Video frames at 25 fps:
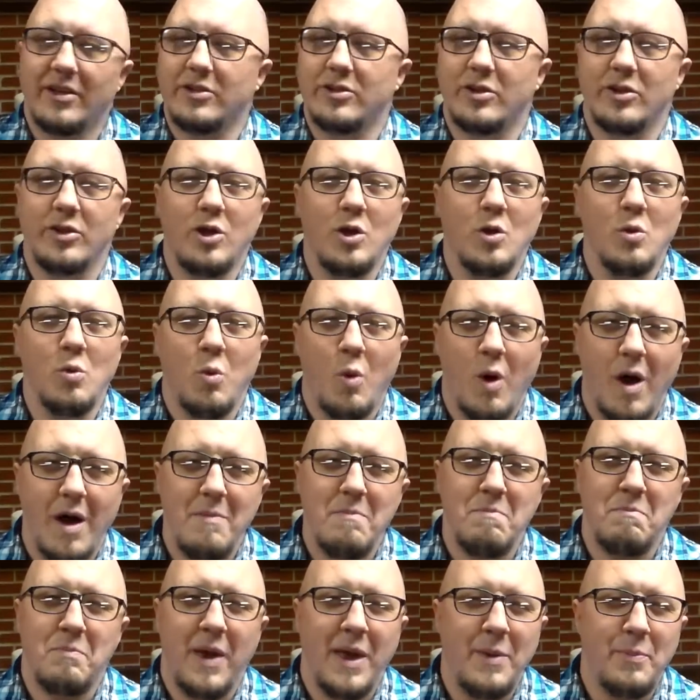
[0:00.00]
Do you
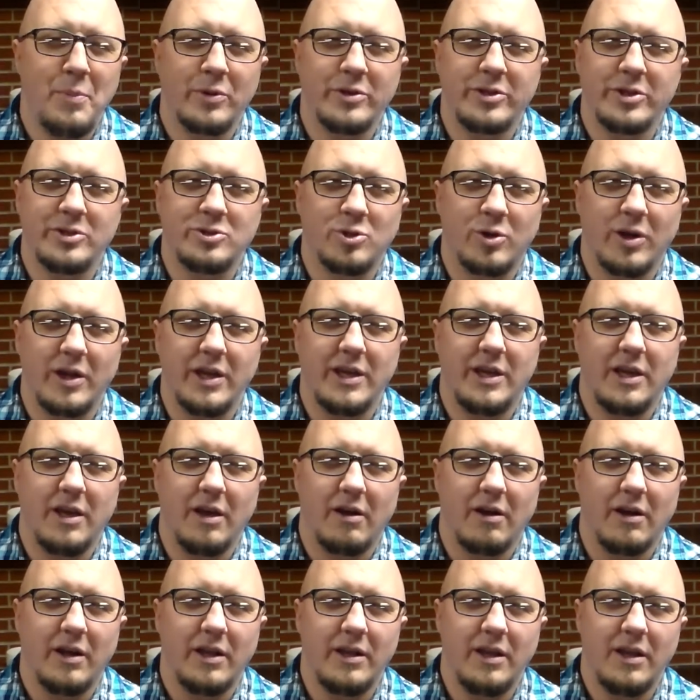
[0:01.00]
want people to drink
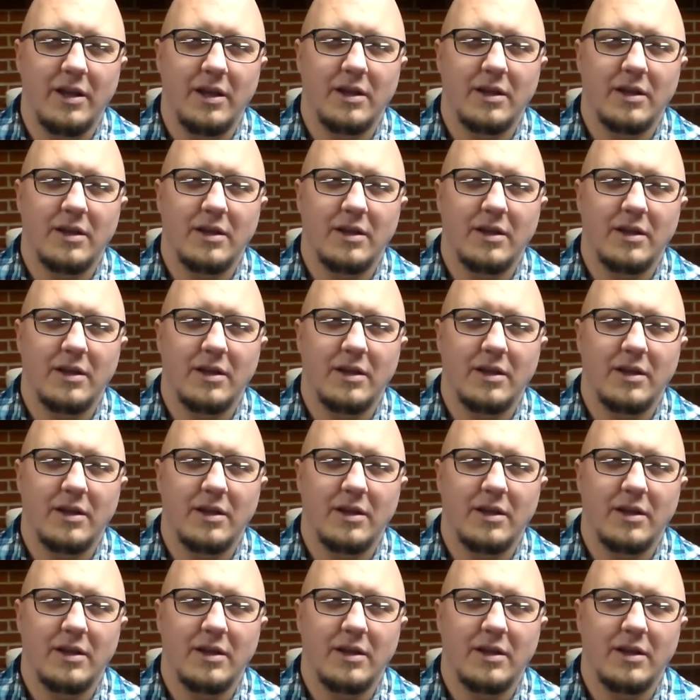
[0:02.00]
urine?